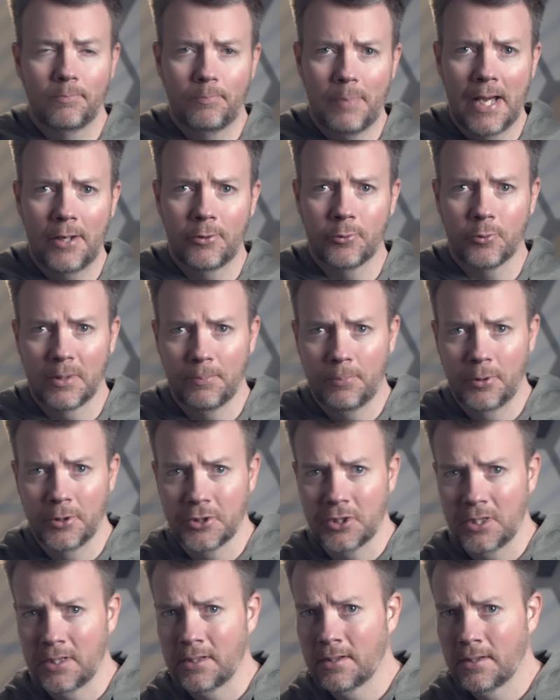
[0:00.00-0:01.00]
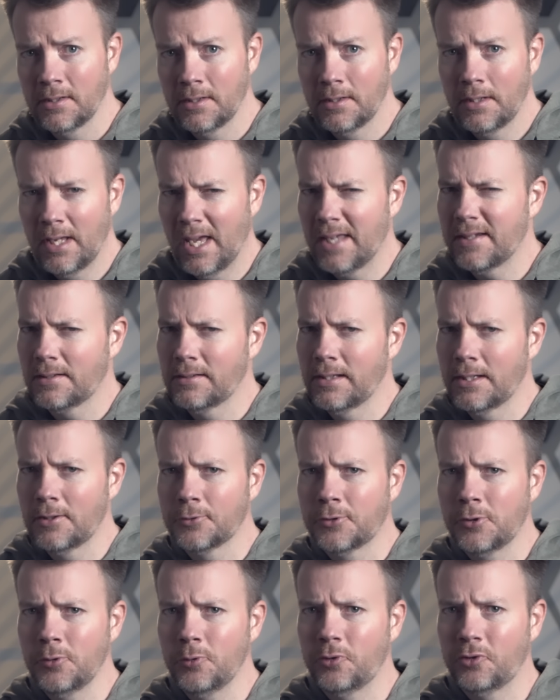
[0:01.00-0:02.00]
boundary pushing, and a
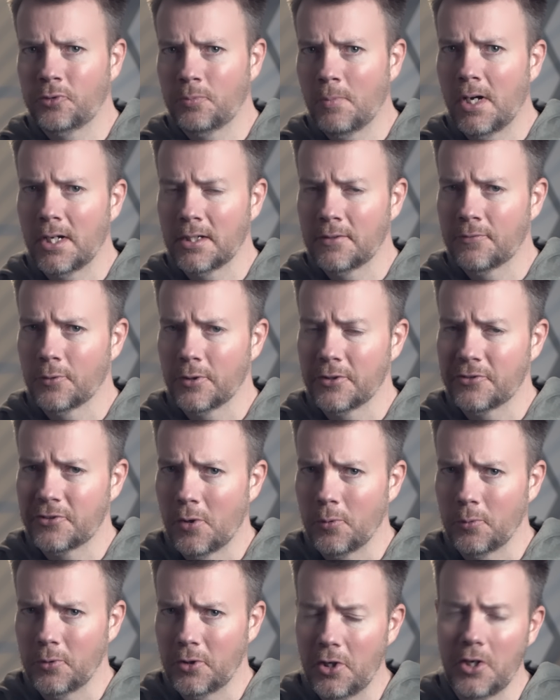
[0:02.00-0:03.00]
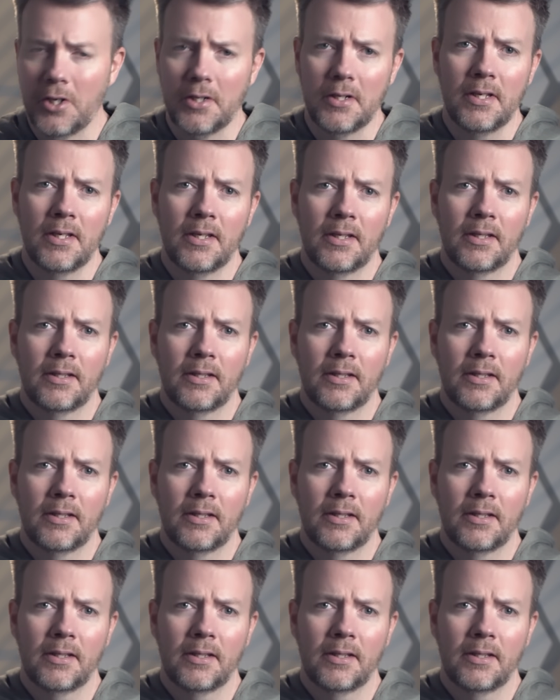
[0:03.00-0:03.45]
little too smug for its own good